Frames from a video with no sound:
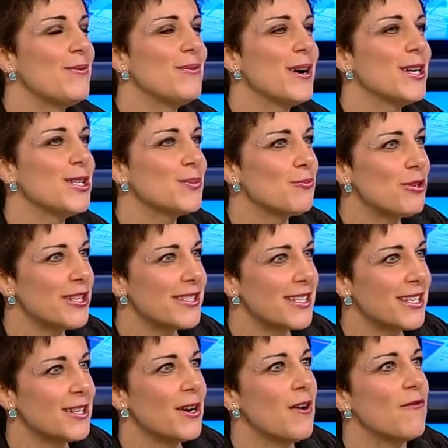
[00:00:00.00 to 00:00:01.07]
vice
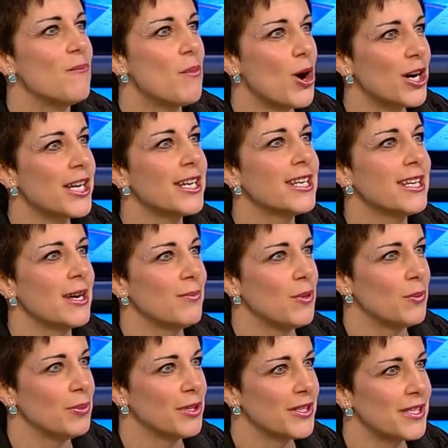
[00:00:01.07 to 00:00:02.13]
president of marketing and
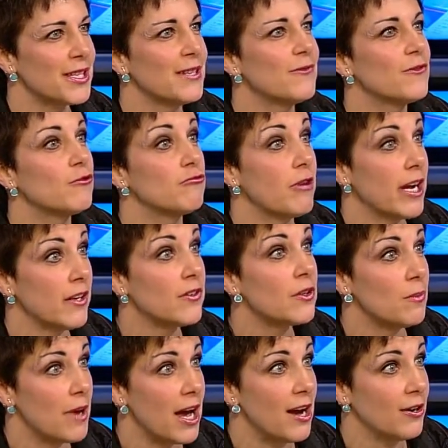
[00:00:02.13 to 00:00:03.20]
publicity for
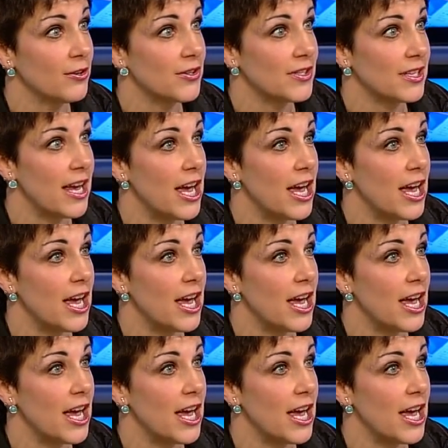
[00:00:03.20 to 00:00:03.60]
Random House.